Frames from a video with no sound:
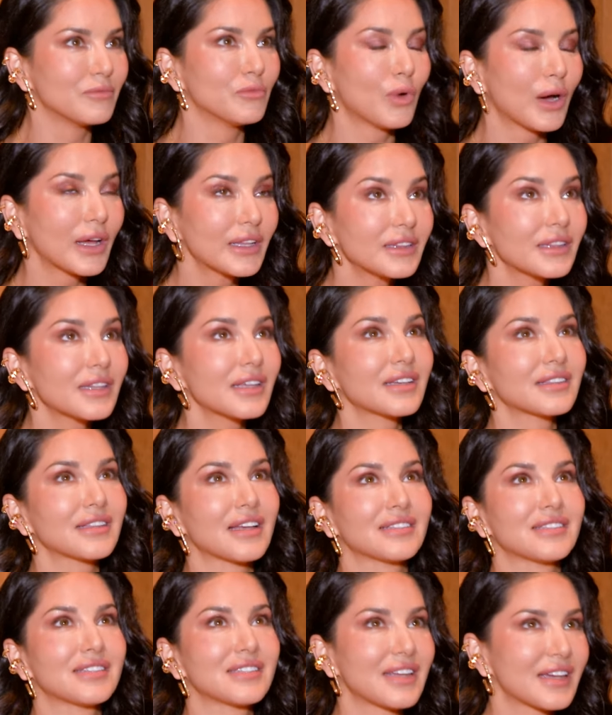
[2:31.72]
one thing
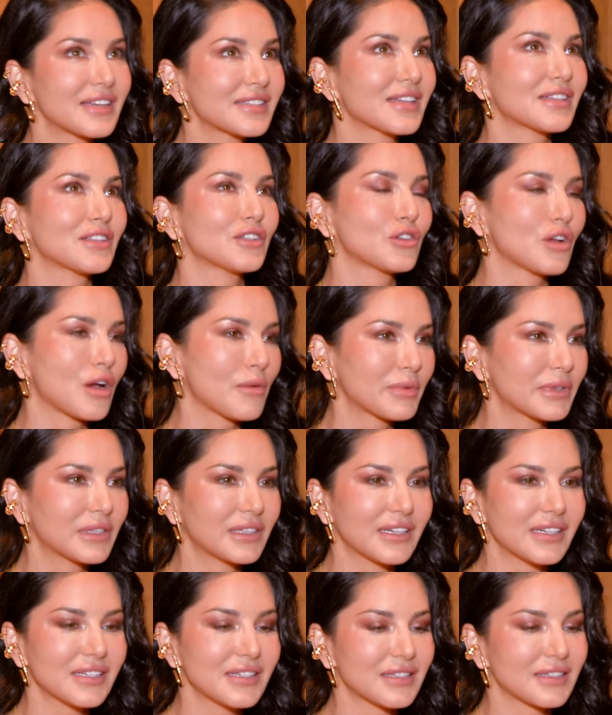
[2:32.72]
that stays at the top of the
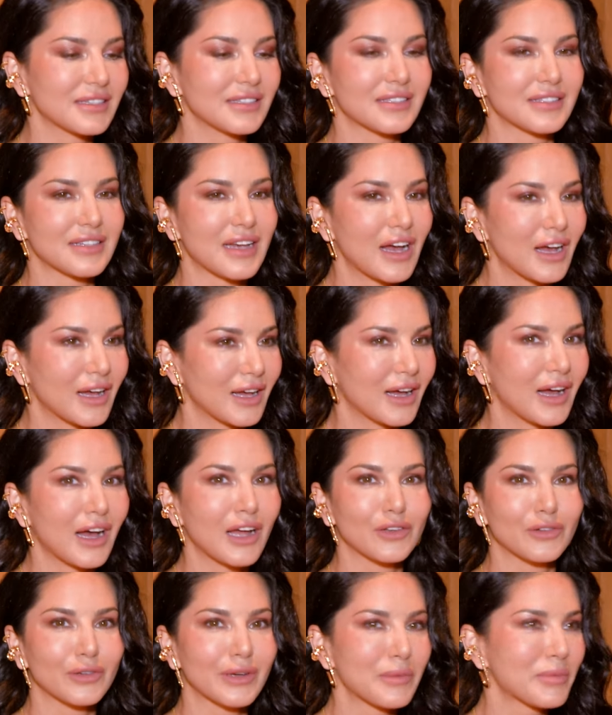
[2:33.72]
list is uh,
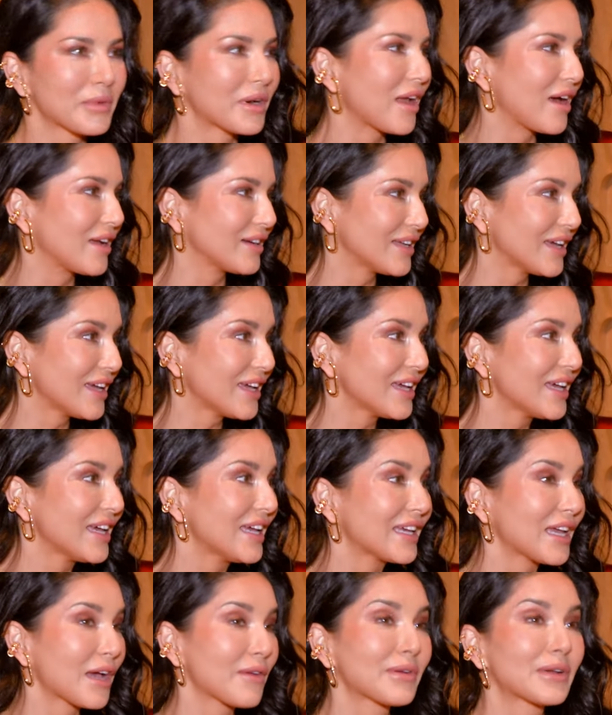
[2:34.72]
aloo ke paranthe,
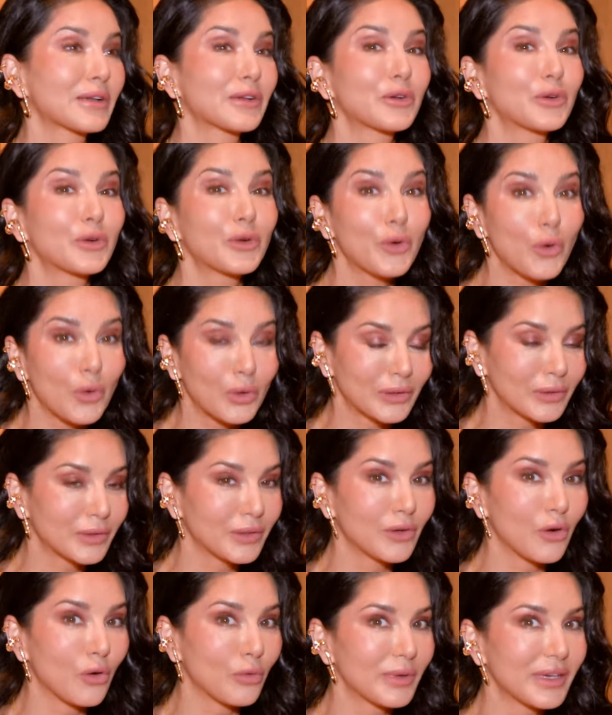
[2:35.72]
ya fir go-
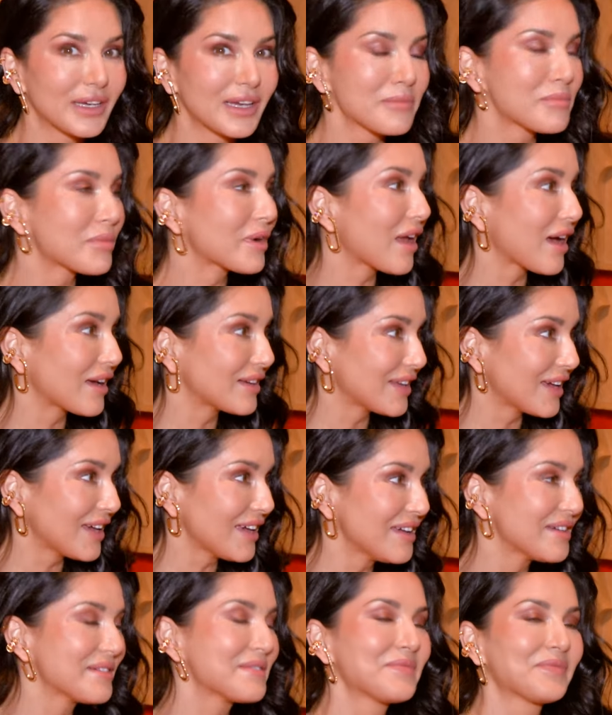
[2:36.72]
gobi ke
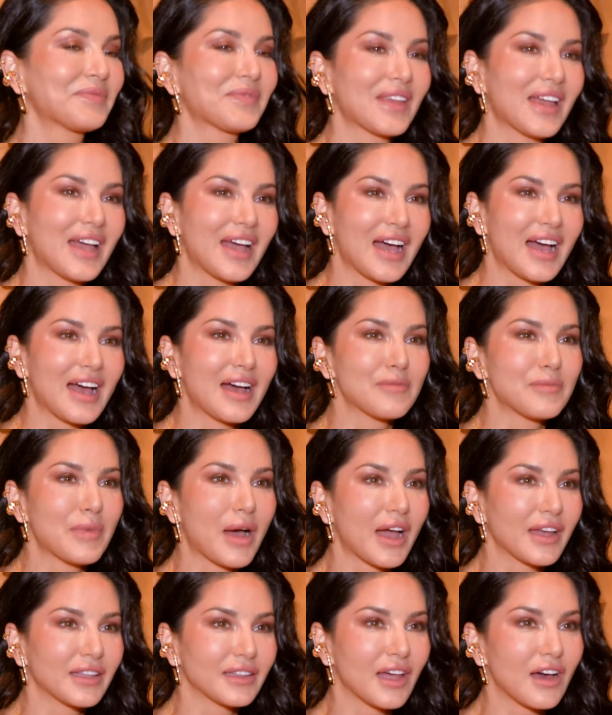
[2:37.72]
paranthe. Um,
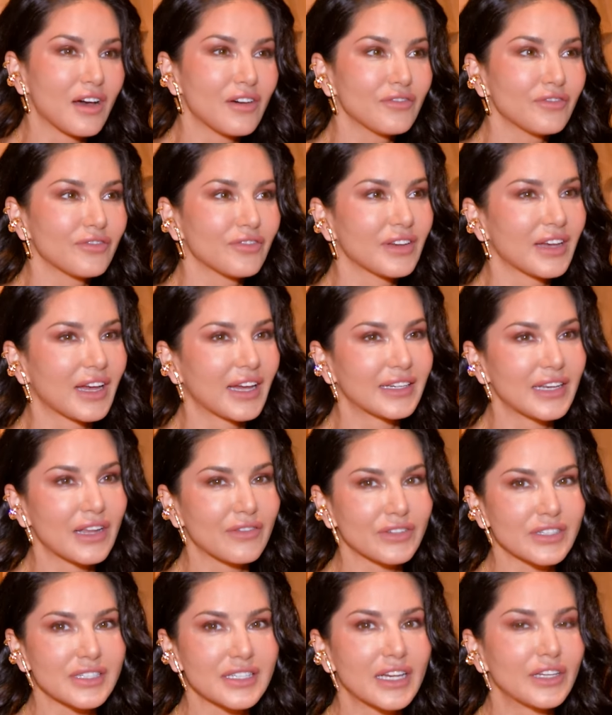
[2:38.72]
I love. I
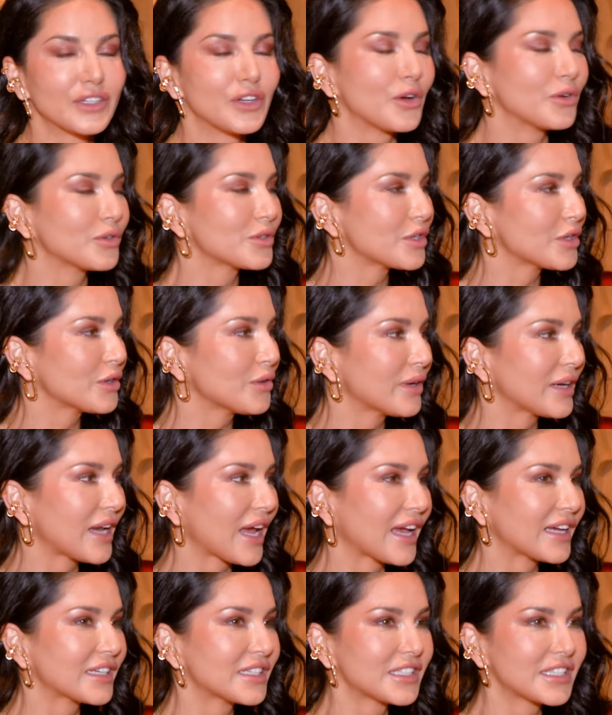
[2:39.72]
never say no to, and I
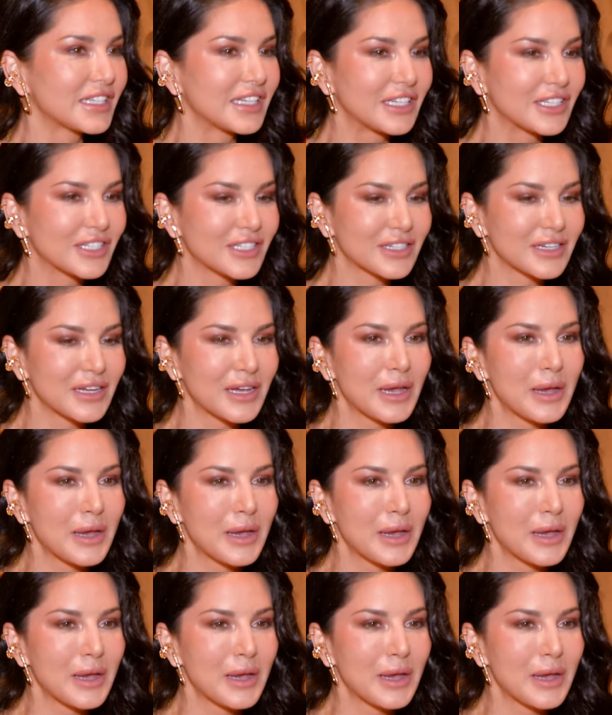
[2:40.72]
had to teach